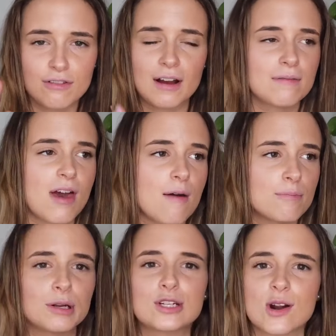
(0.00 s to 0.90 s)
I'm
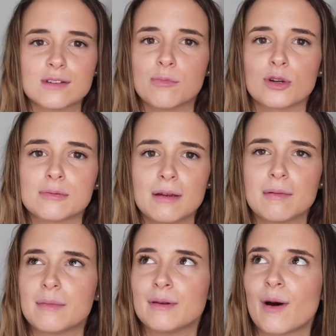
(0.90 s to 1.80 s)
pretty sure I was born to be a
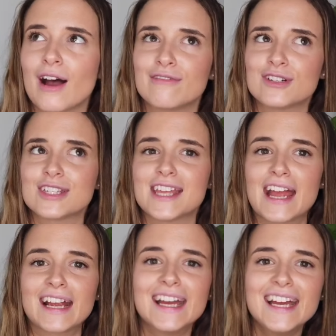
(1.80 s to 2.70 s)
midwife, just
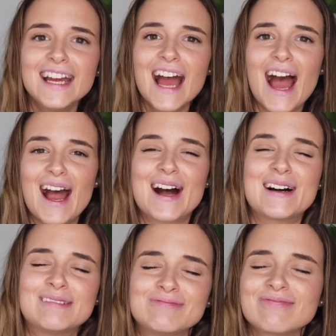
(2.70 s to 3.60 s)

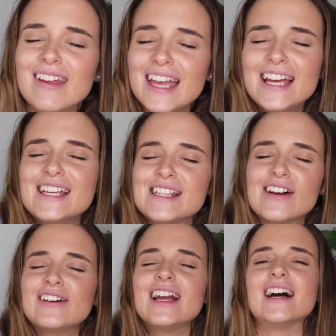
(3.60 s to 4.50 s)
saying.
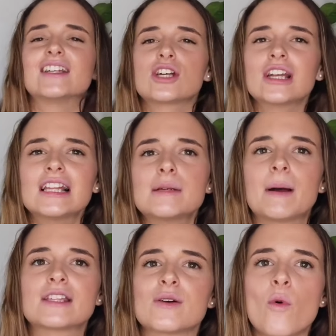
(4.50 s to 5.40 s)
It totally
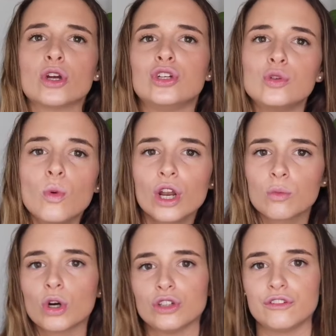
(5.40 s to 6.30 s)
depends on what you want
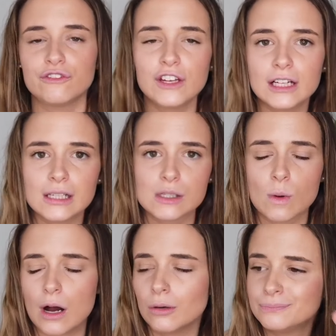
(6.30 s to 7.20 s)
and what you feel as
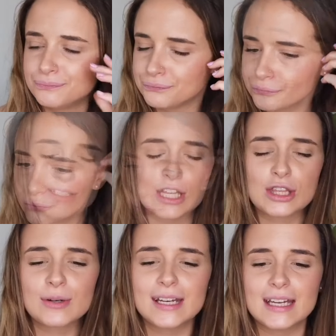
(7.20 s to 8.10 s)
well. So it's
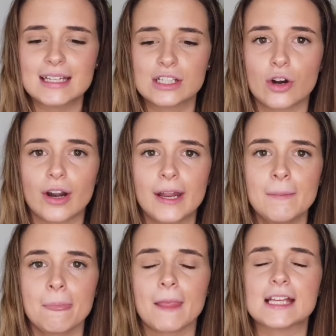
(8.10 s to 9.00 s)
a 3-year
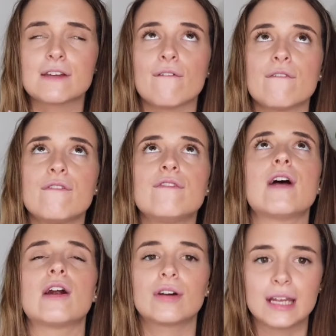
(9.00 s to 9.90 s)
degree. It's
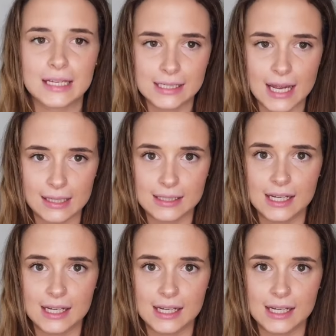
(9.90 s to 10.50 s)
very intense.